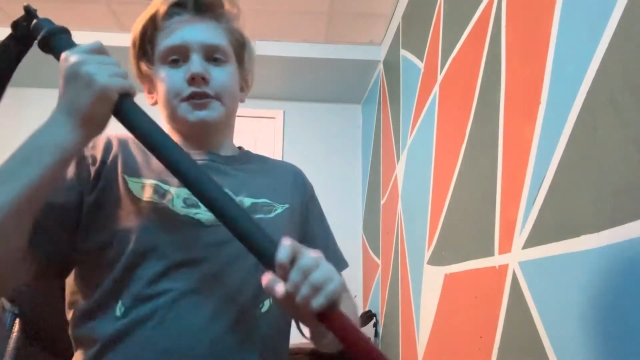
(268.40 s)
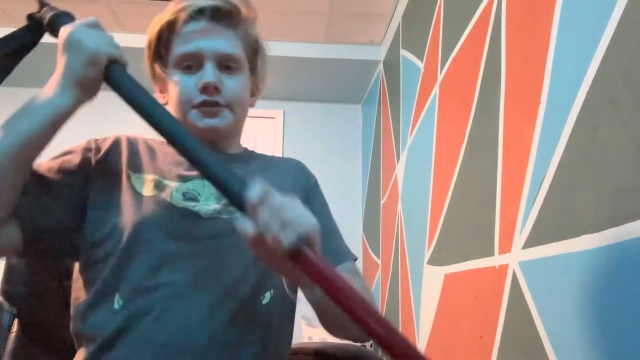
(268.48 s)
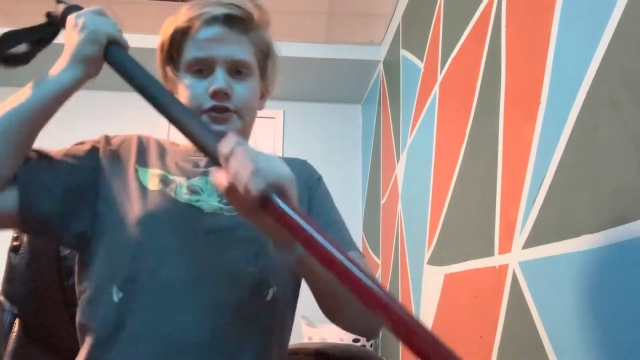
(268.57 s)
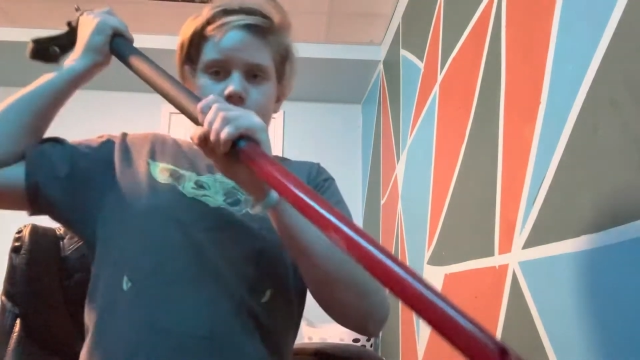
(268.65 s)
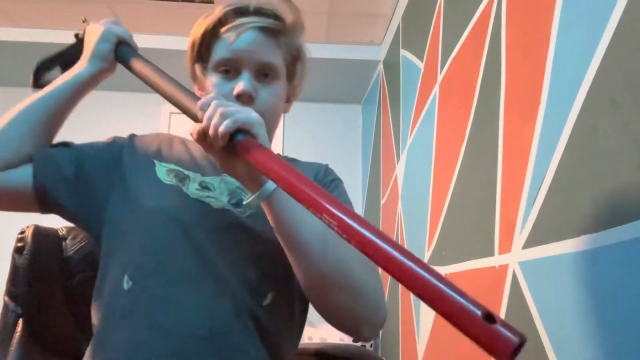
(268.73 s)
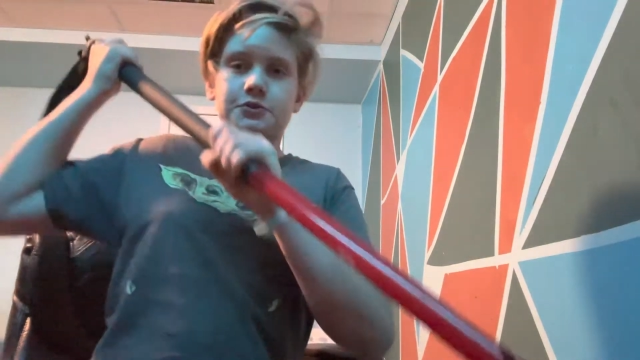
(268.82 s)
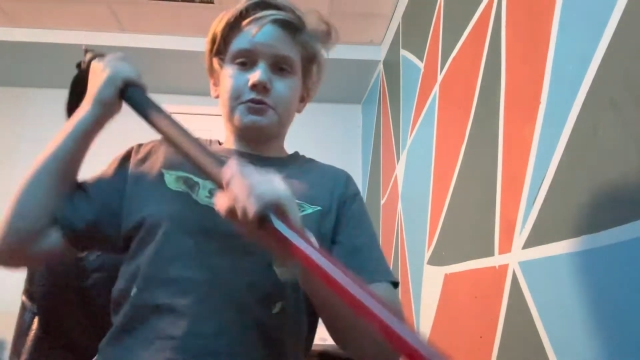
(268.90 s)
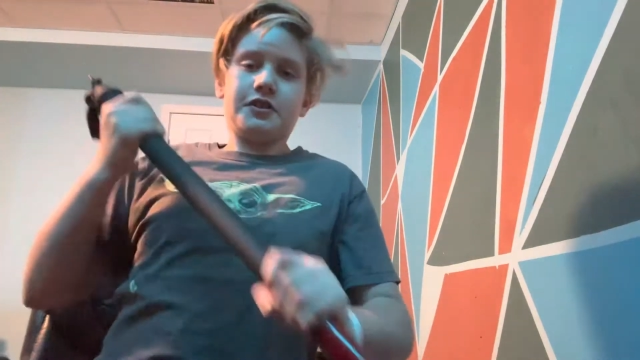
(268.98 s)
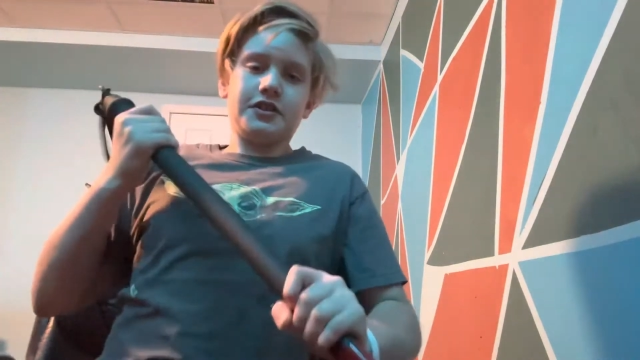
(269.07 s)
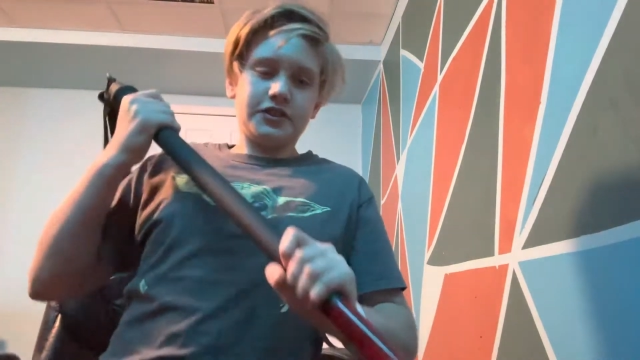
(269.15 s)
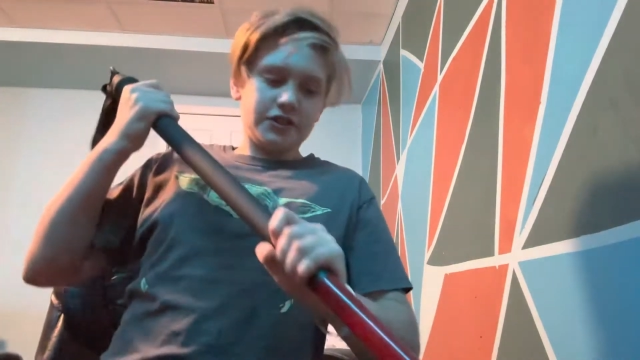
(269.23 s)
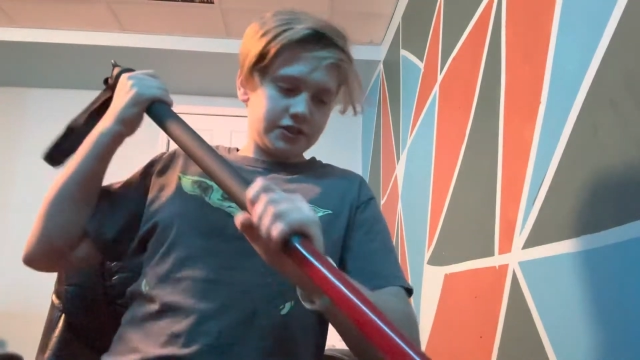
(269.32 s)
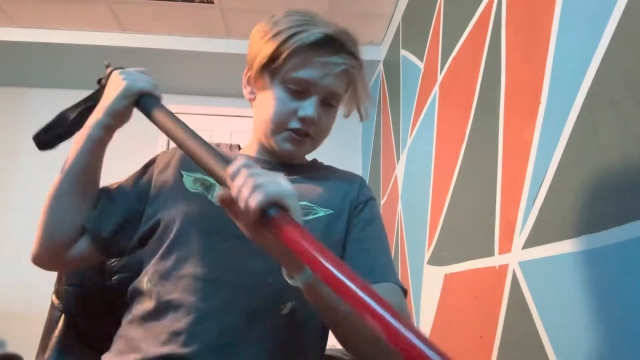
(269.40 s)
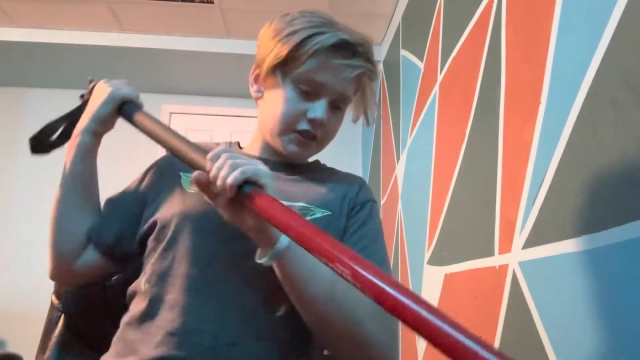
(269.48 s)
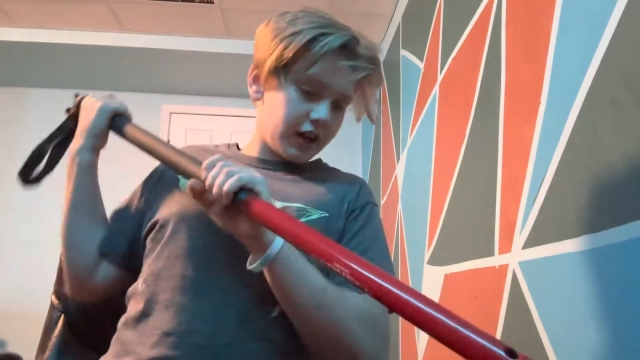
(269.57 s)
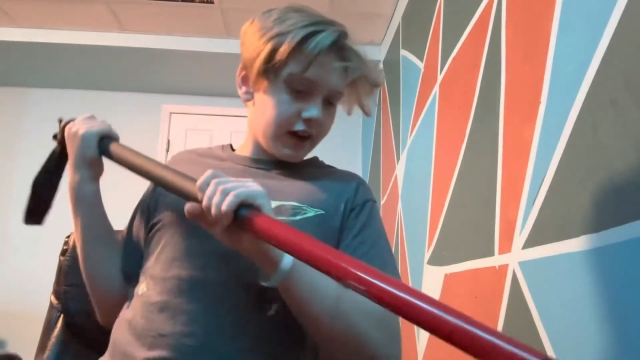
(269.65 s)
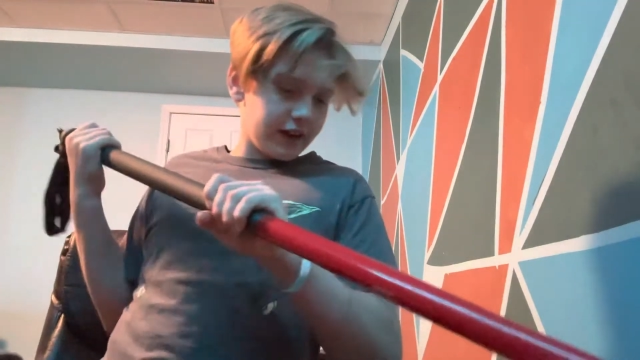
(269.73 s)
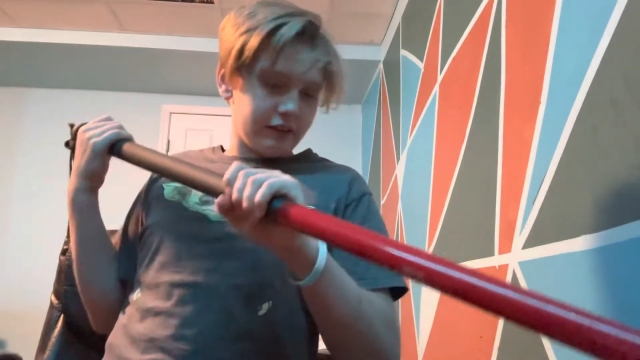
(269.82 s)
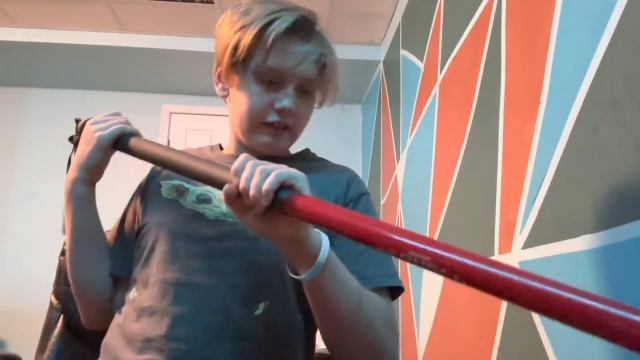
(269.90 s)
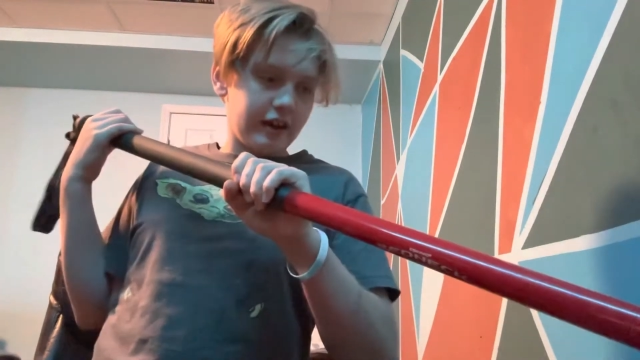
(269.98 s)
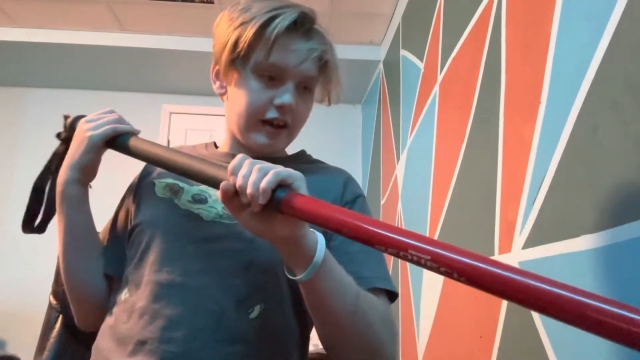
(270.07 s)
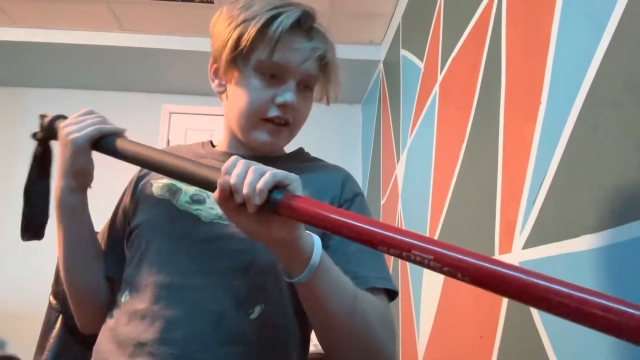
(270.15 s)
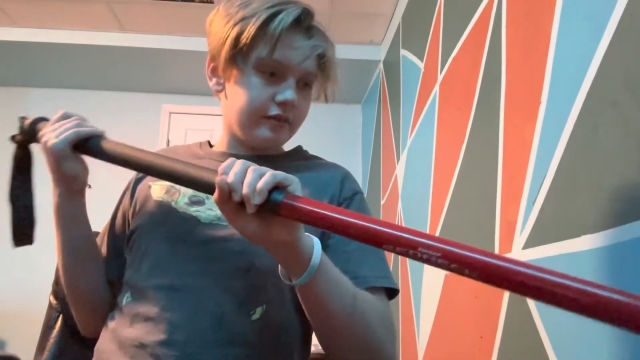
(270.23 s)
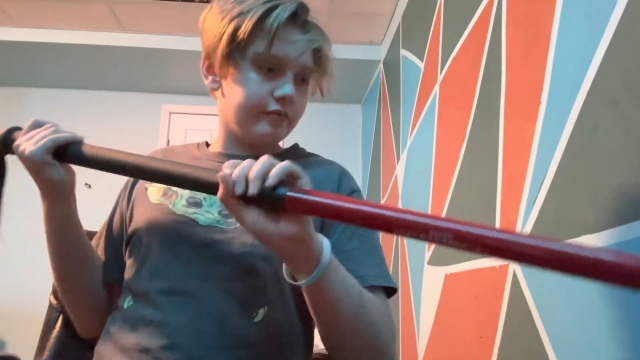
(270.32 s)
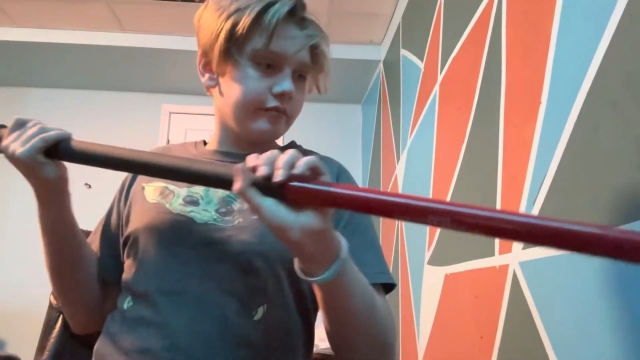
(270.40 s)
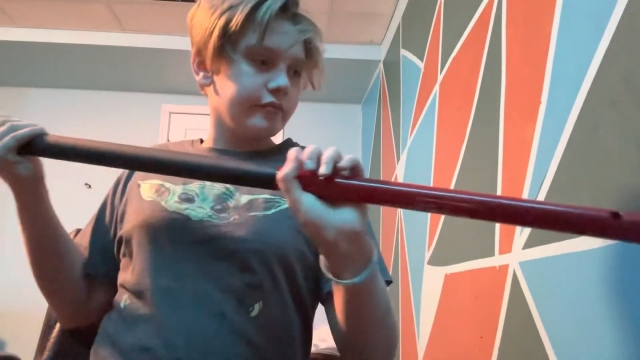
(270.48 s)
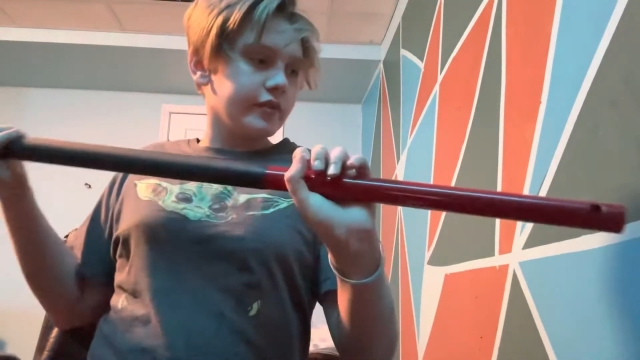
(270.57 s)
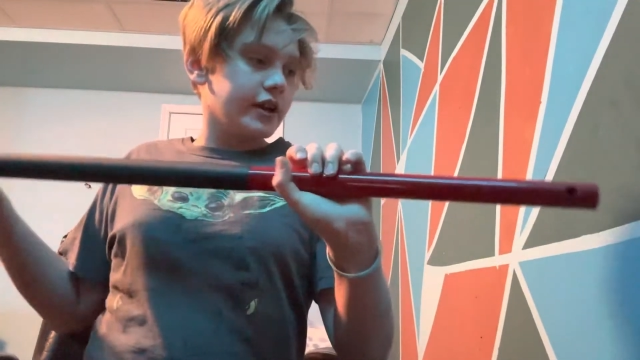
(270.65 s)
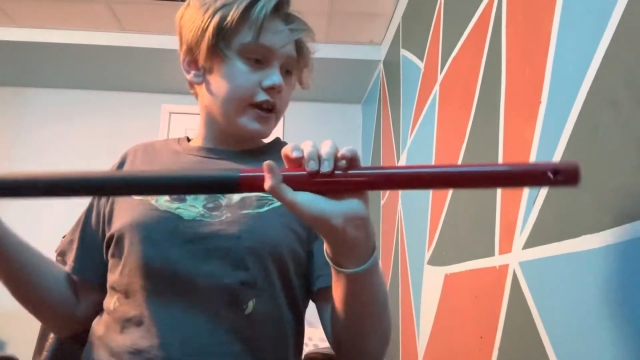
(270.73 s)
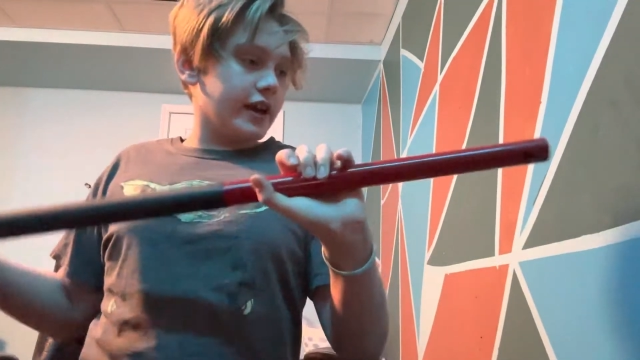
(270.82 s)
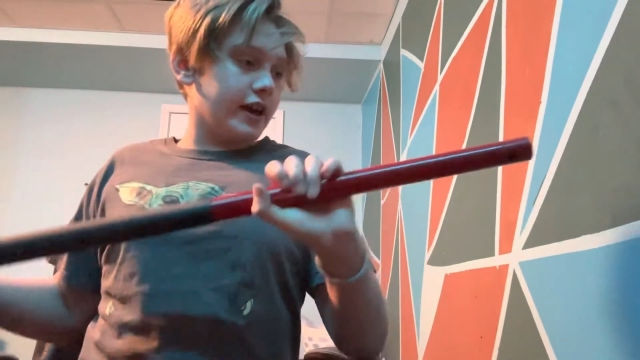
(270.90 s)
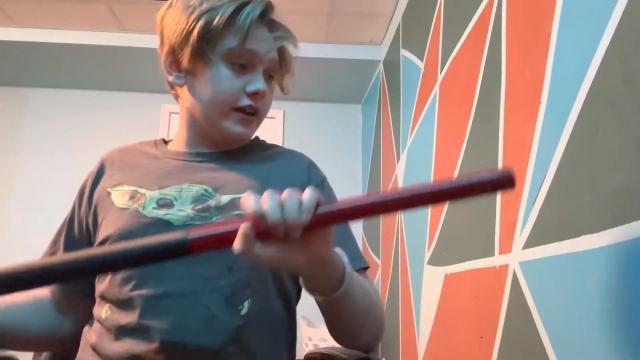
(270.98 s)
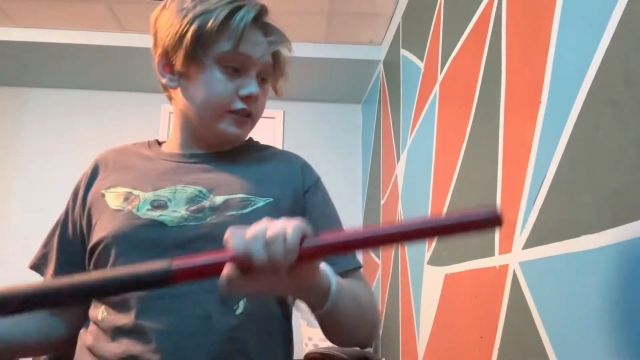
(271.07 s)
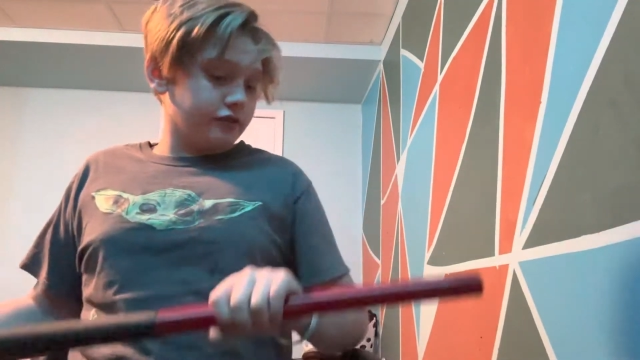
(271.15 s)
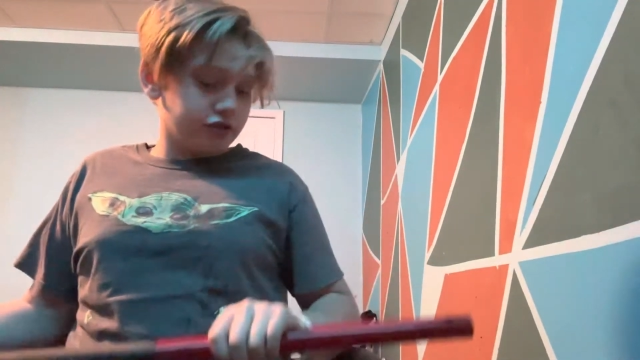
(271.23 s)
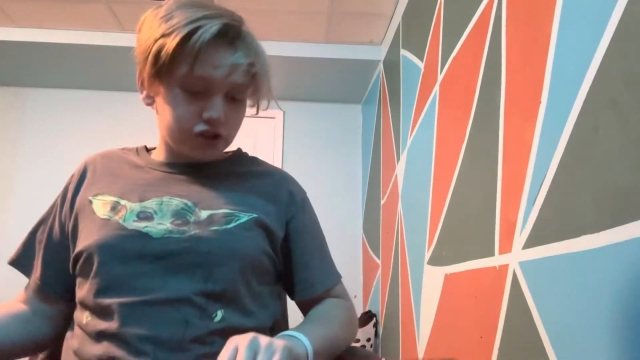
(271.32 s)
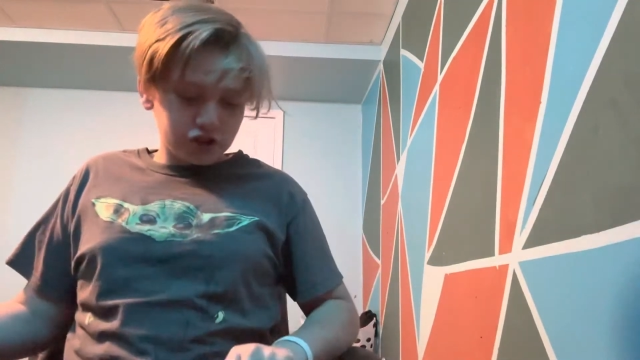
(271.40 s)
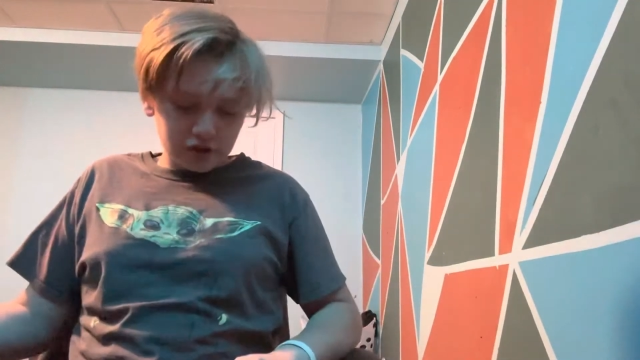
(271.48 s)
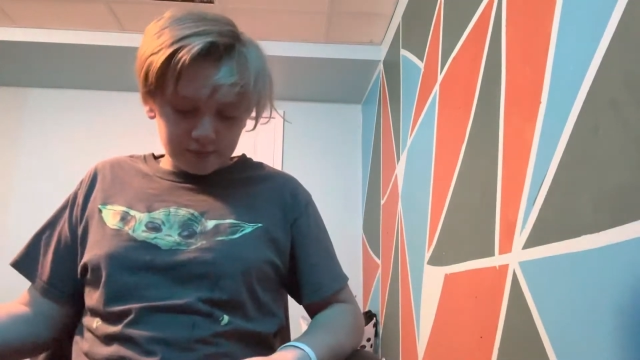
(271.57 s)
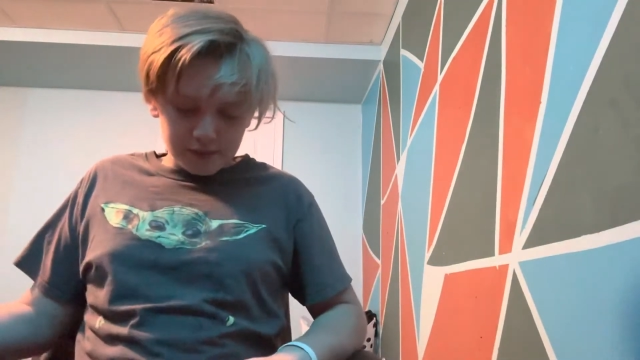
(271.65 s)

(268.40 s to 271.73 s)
So it's really just kind of that. And you should